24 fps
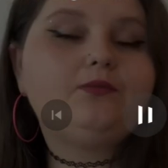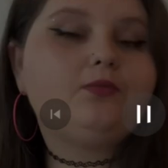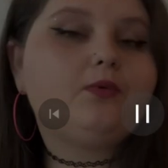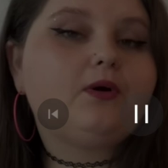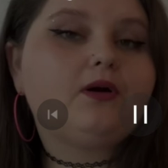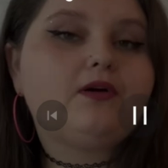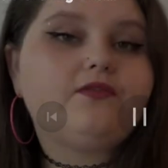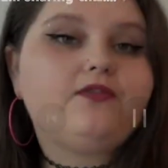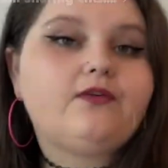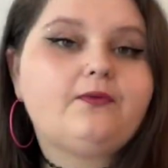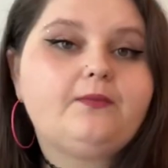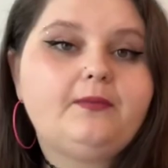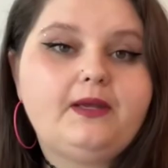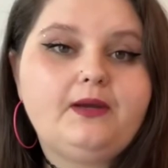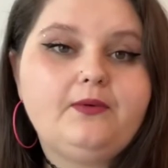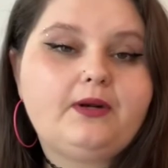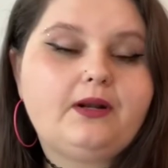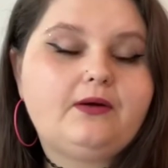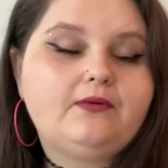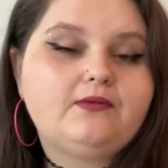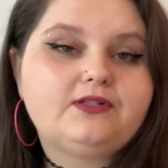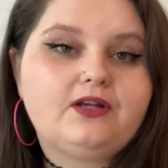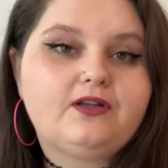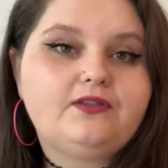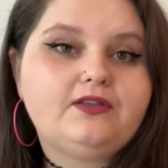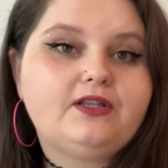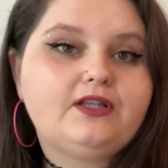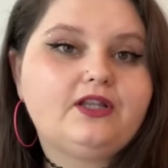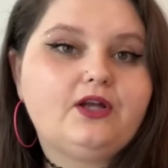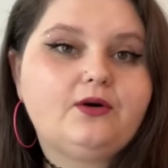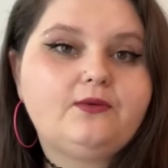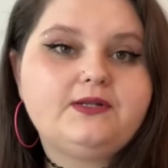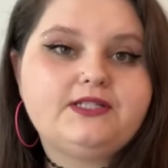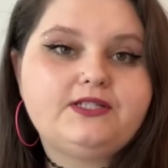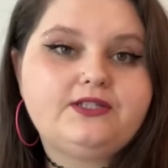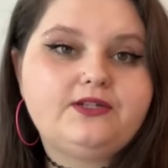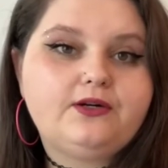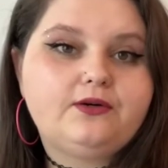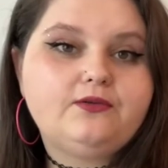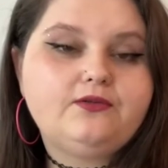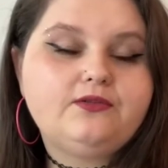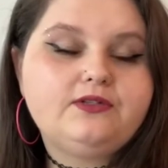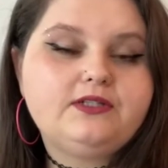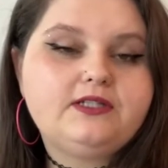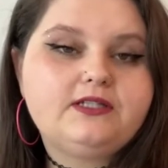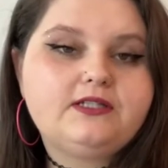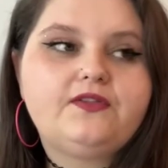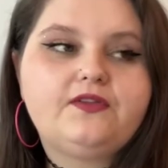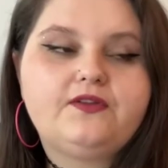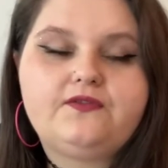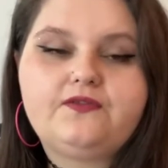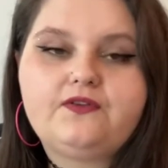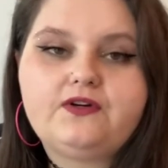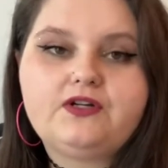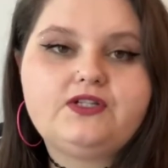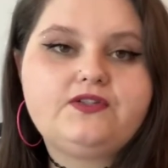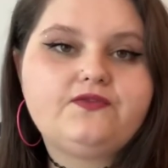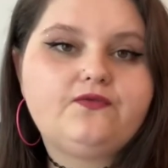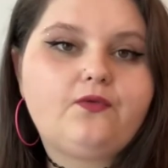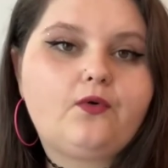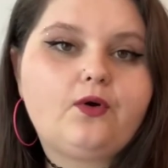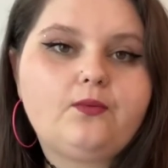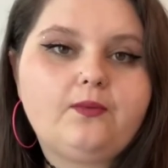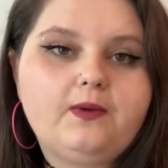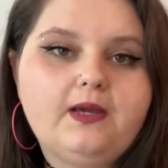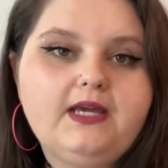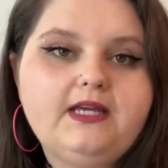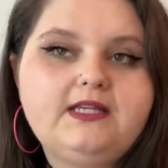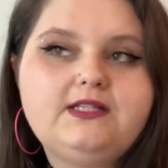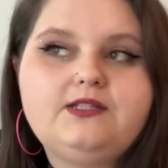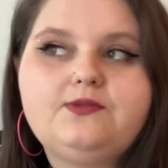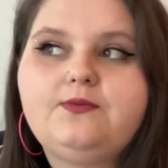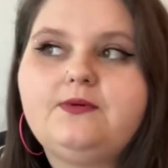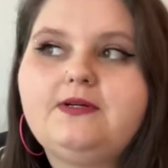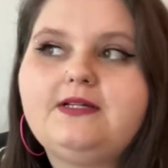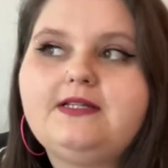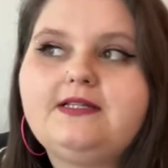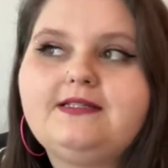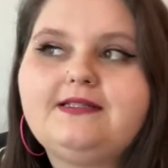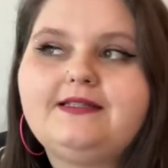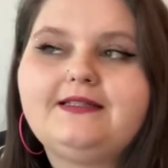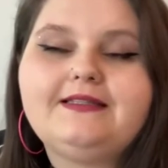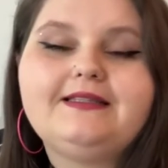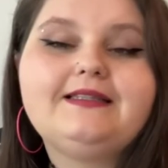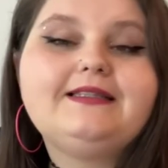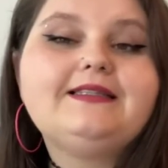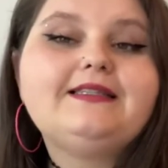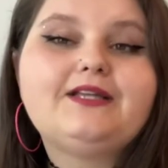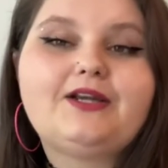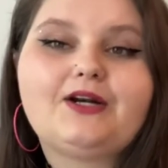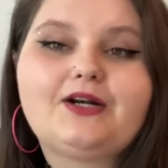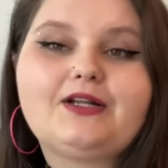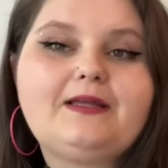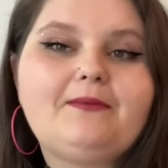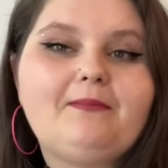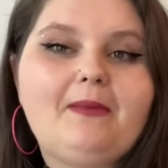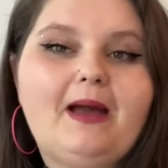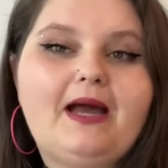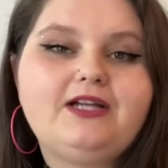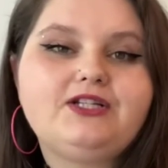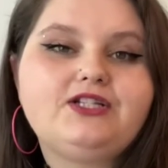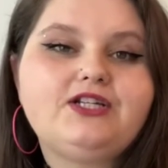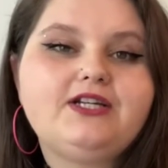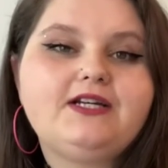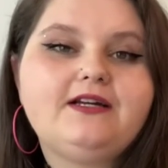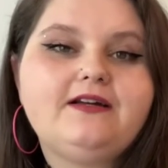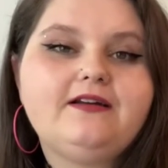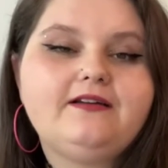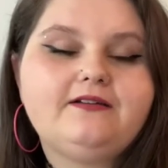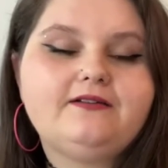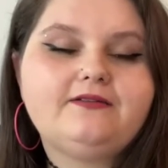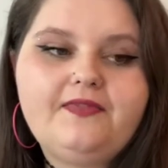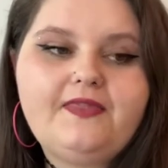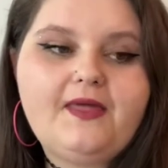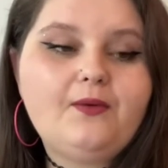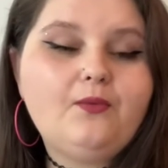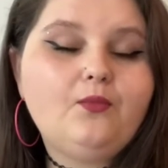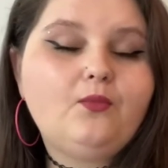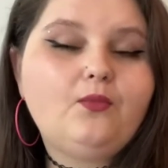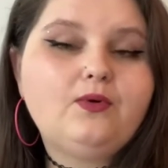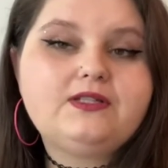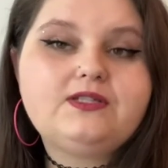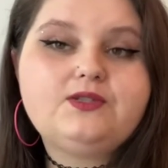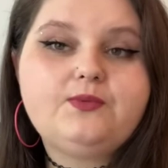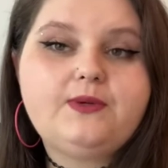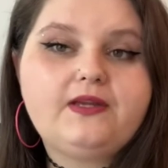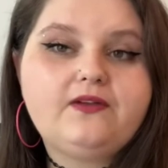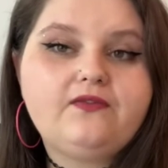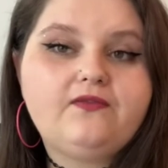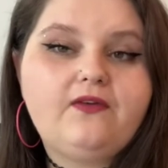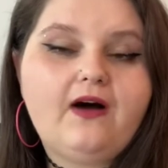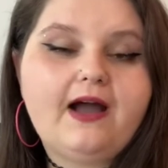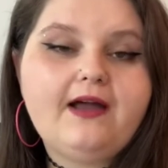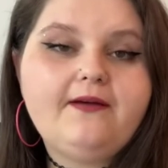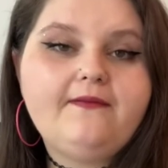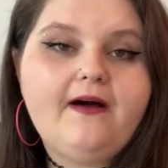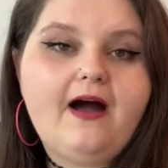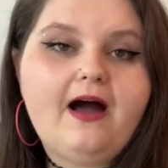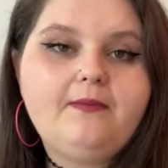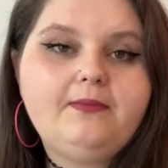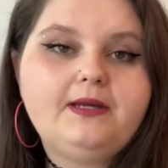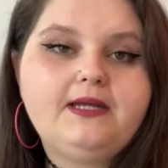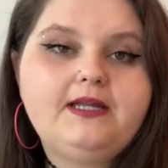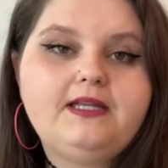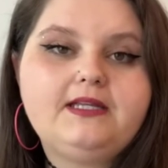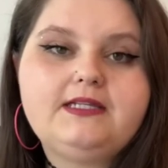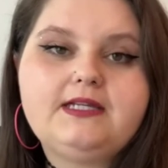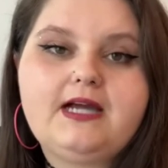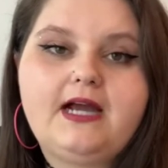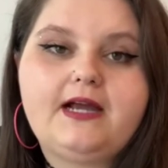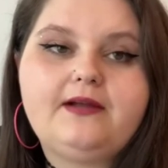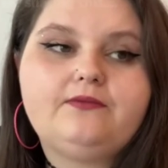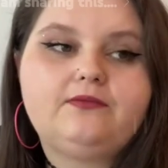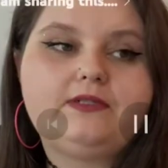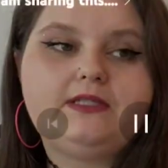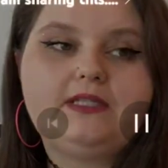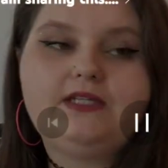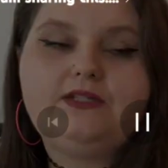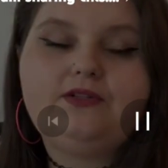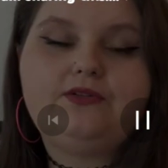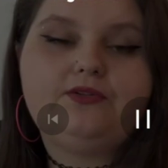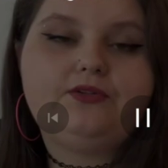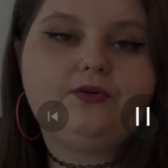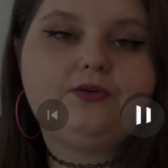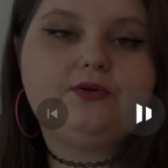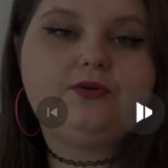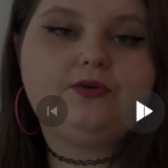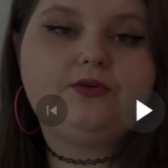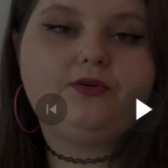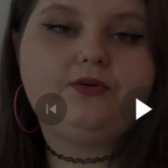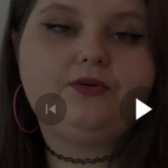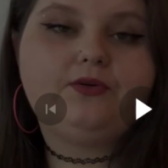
Worked for me when I was on the lowest dose. The first 4 weeks was literally magic. Then once week 5 happened, I really don't know.